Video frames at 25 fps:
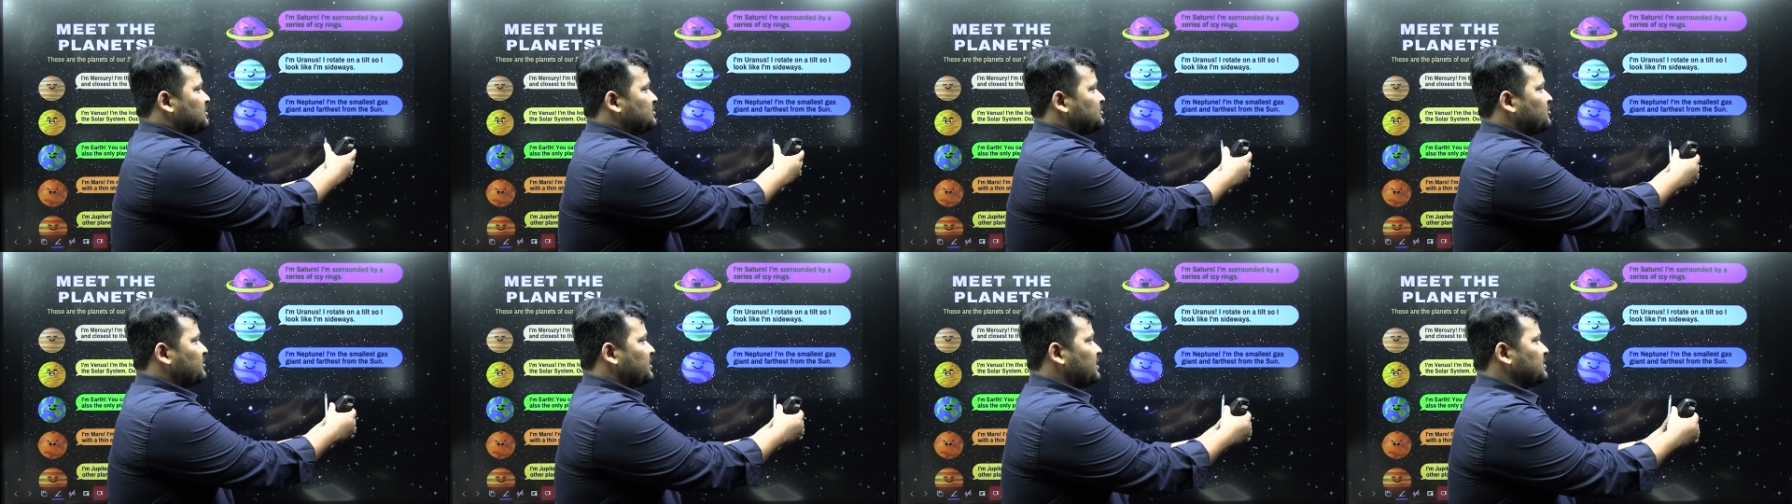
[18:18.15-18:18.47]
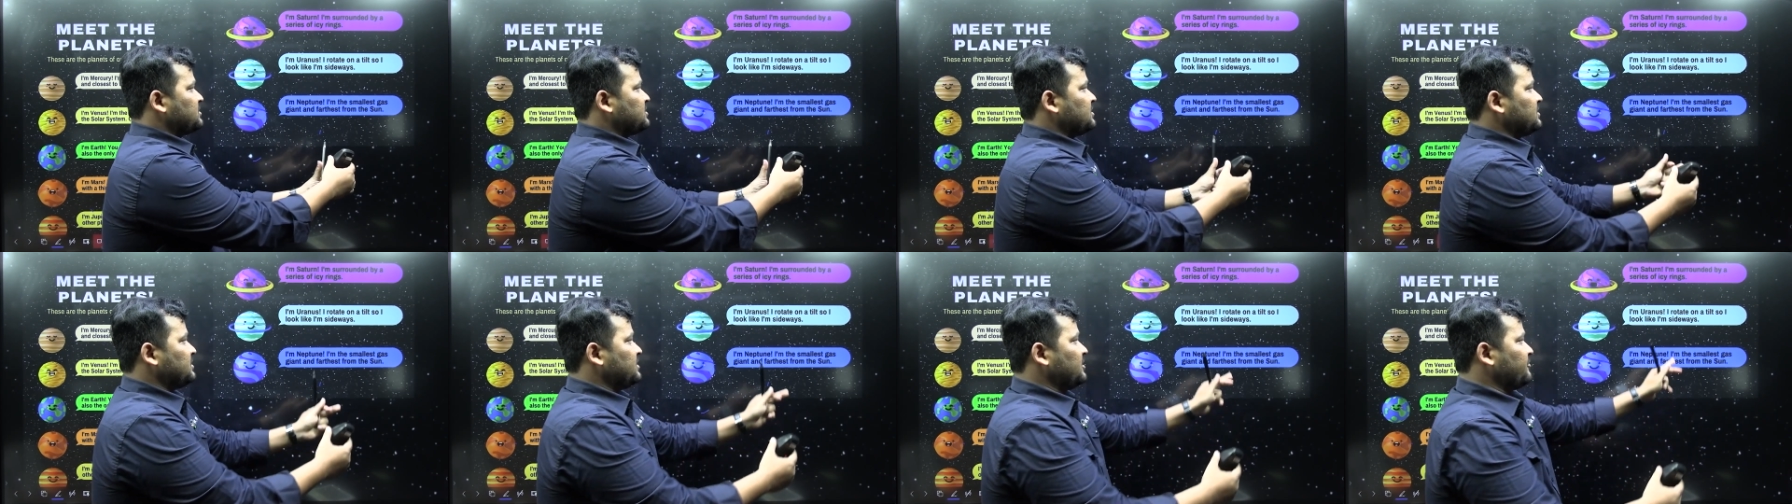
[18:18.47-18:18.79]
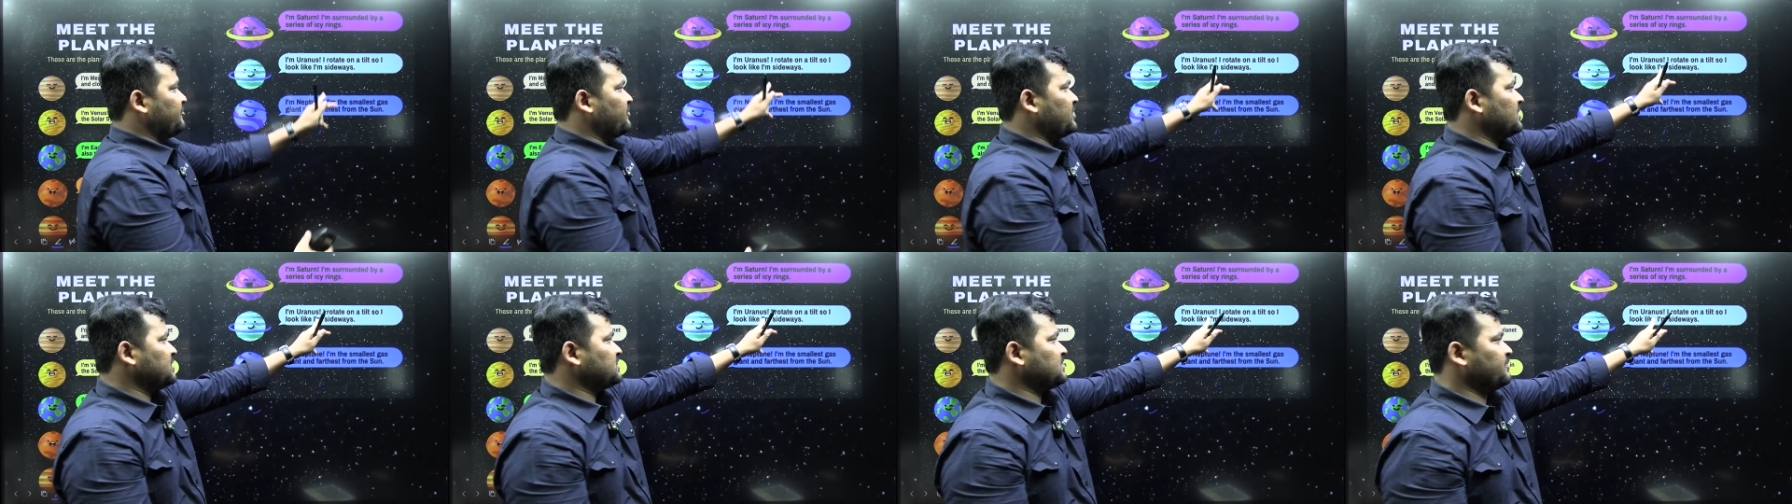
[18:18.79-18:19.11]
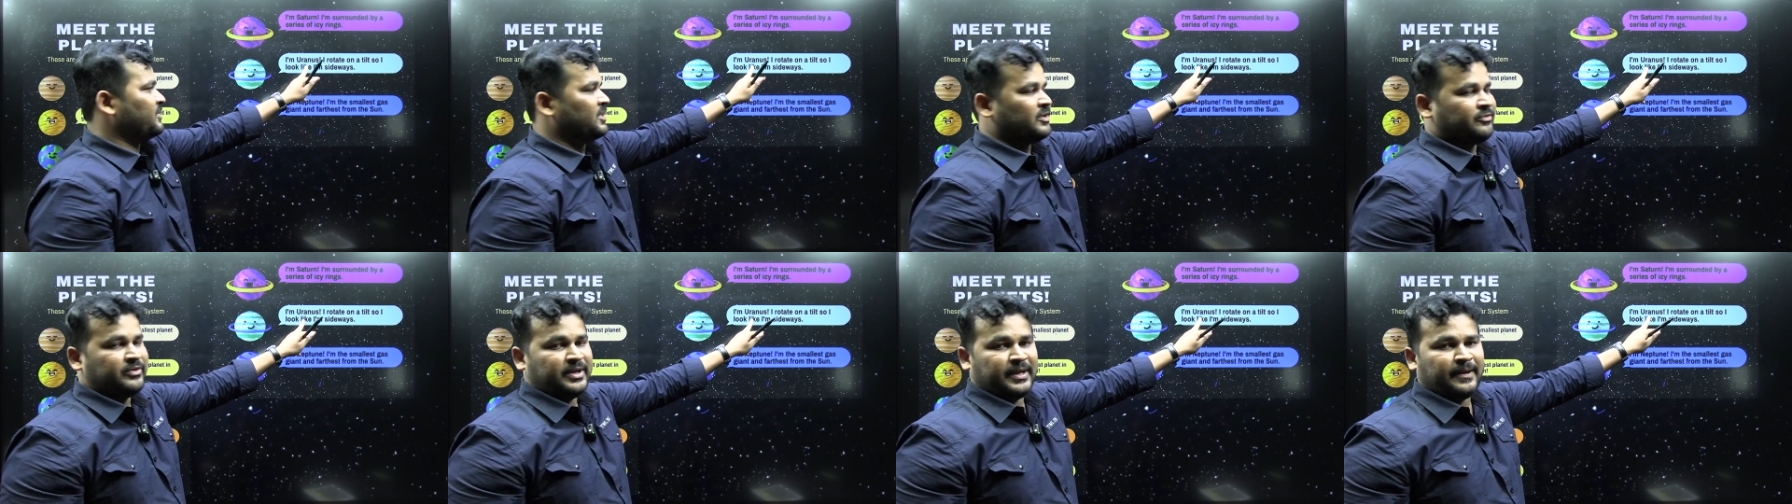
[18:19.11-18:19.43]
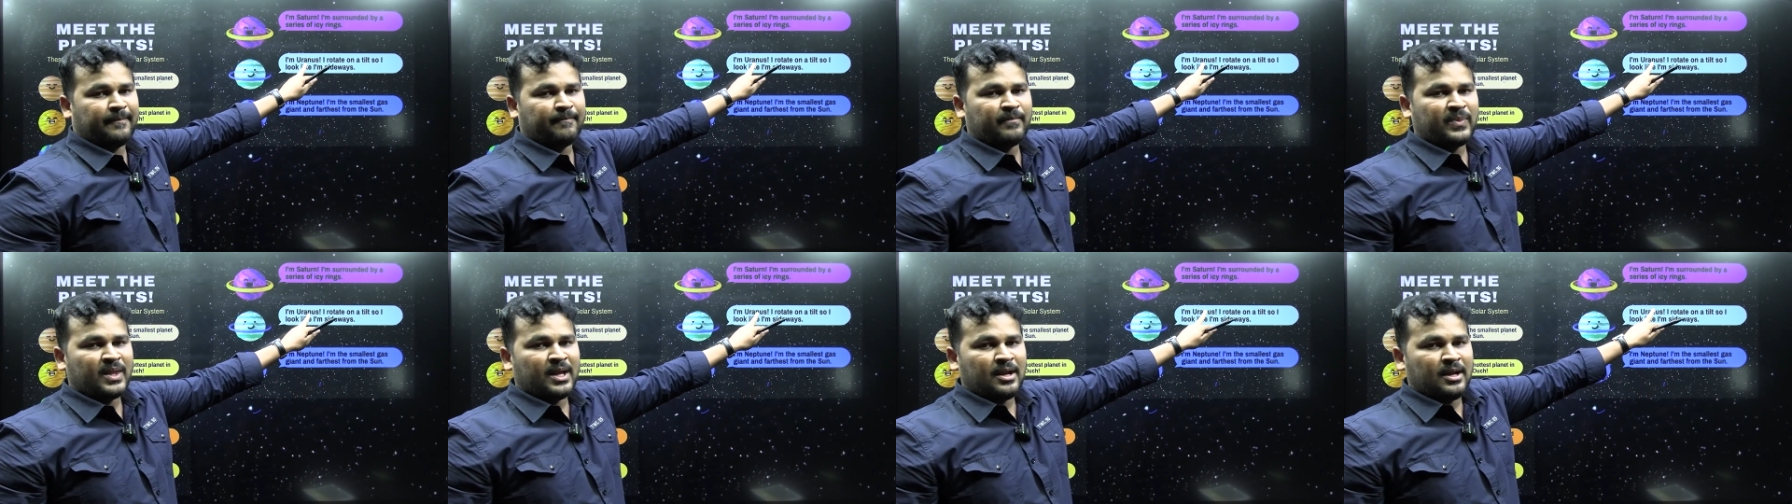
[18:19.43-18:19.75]
So it is the difference
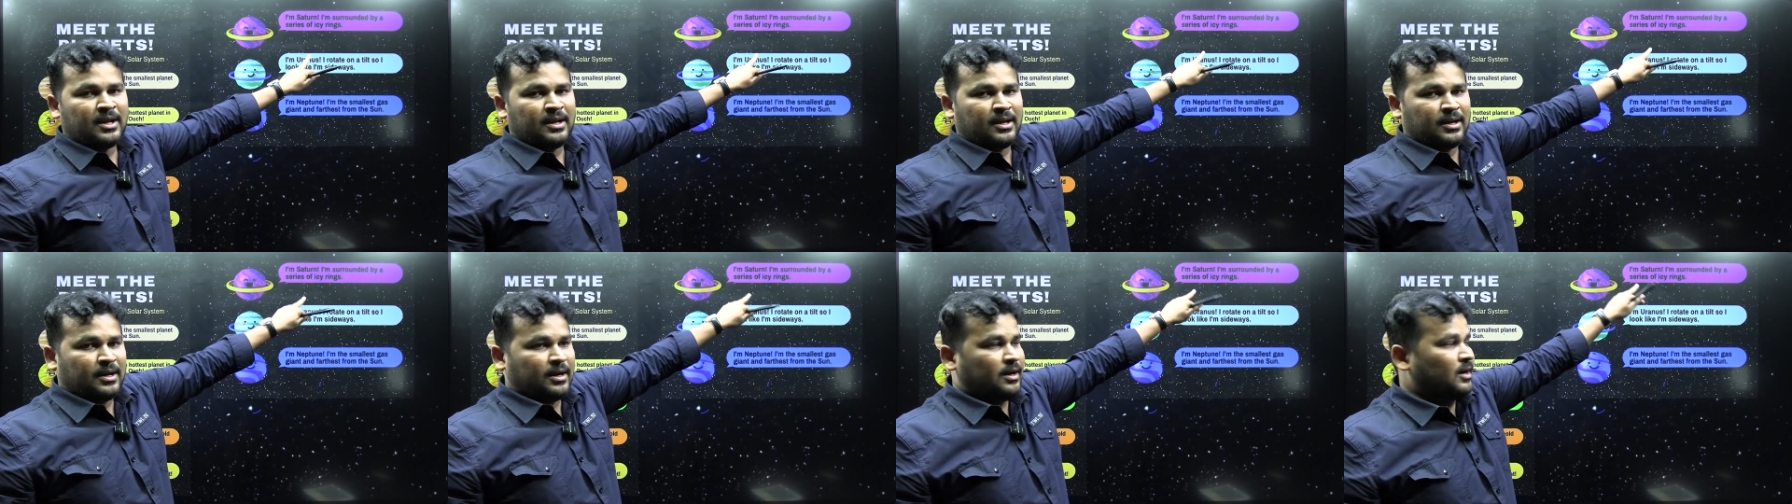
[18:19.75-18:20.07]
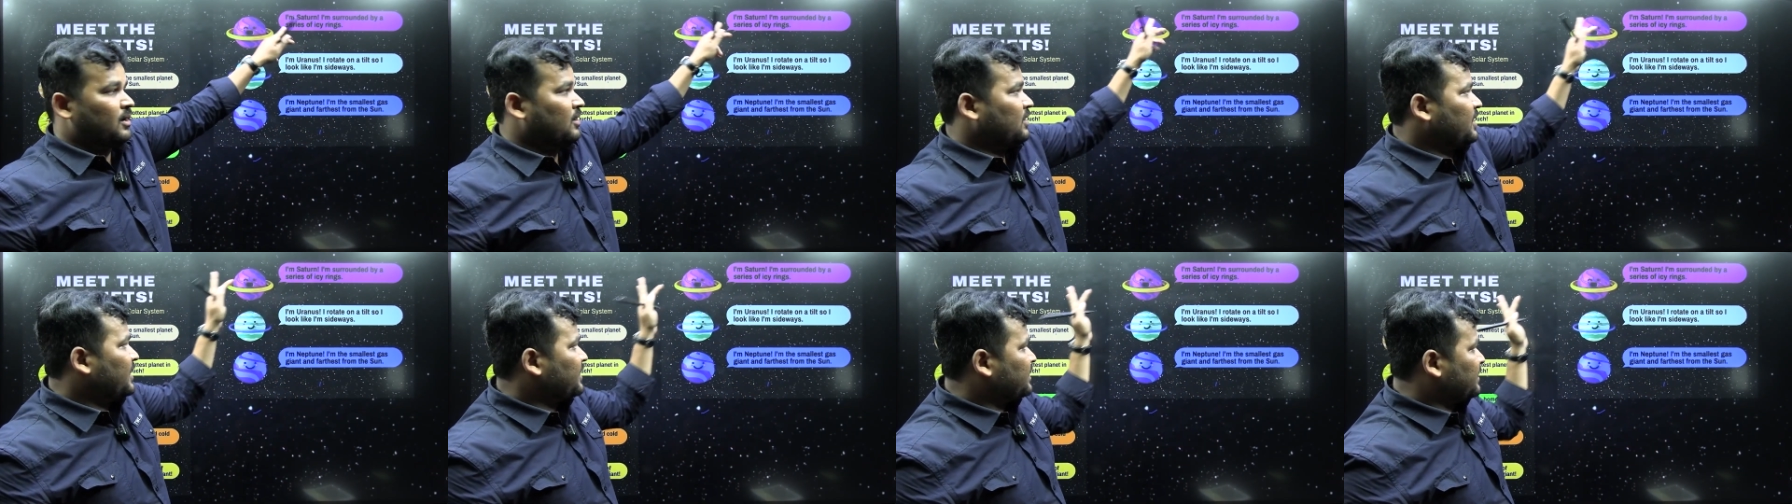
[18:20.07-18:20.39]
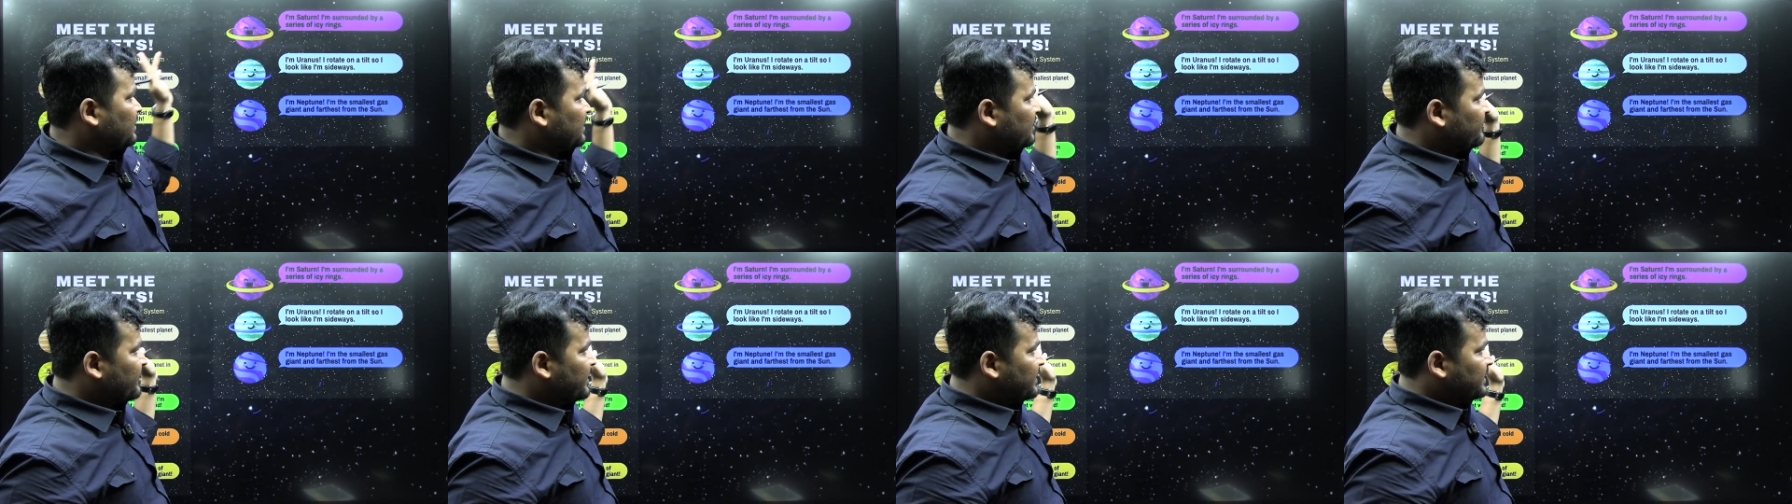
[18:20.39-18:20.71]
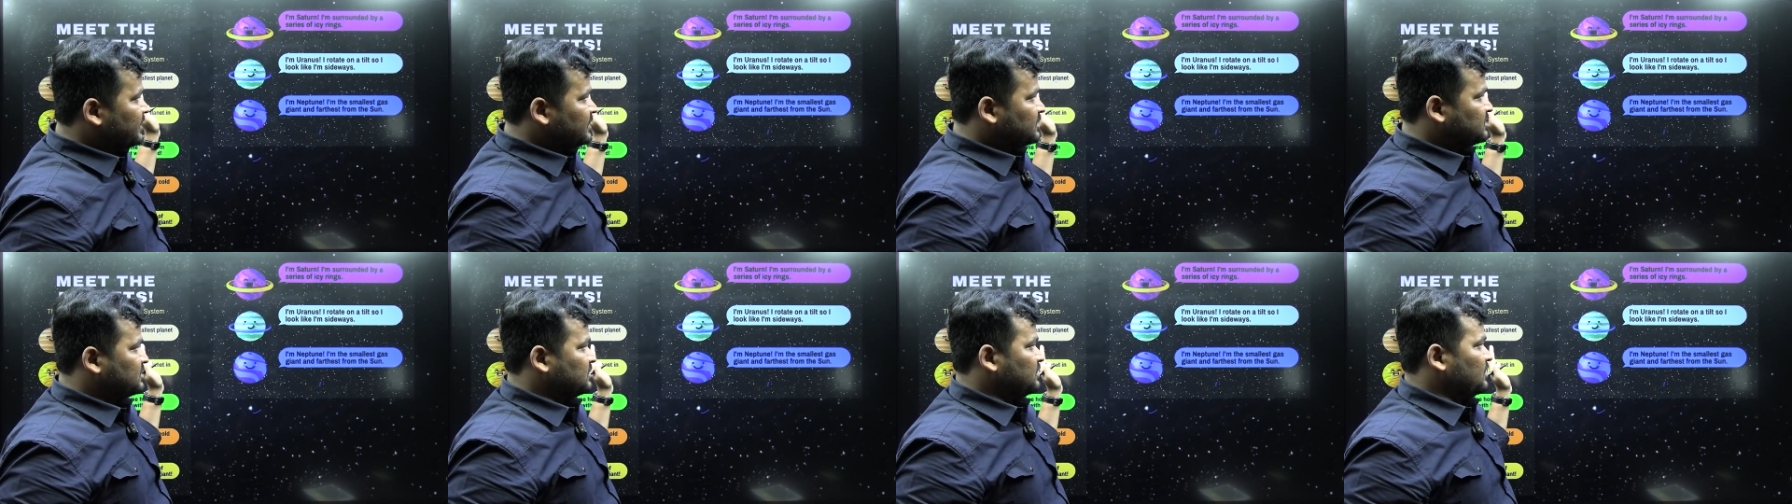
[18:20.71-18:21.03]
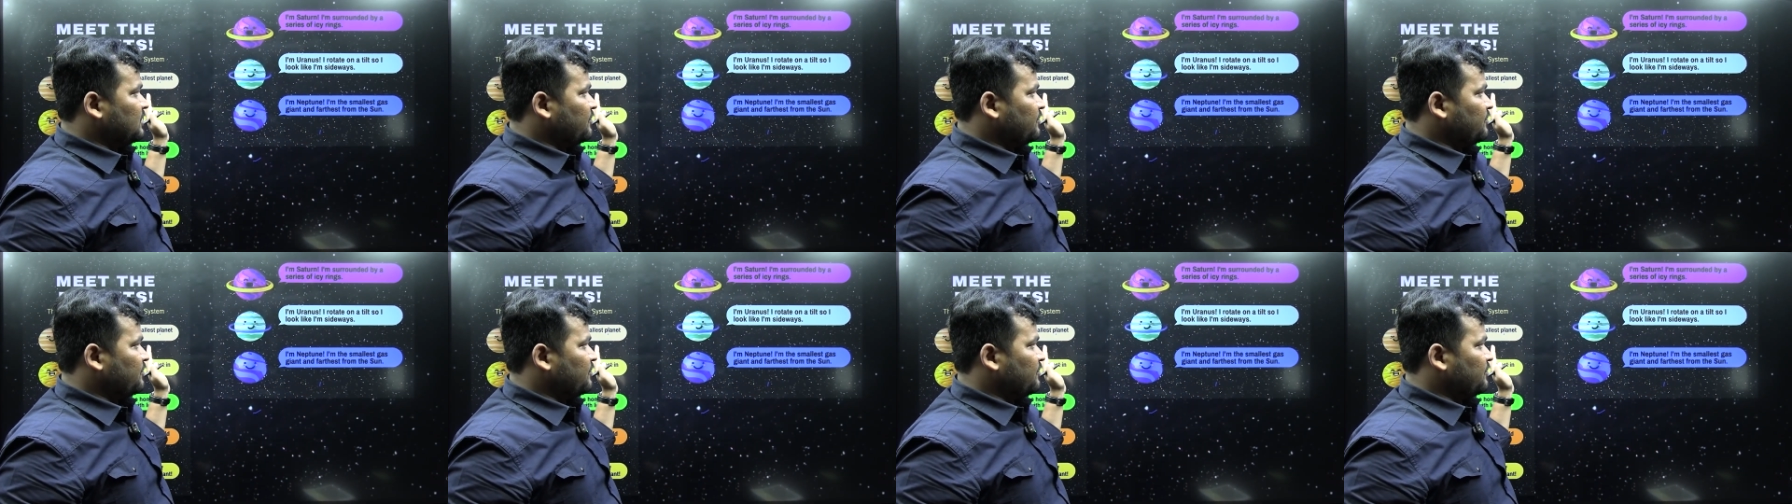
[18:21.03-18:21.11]
between like remaining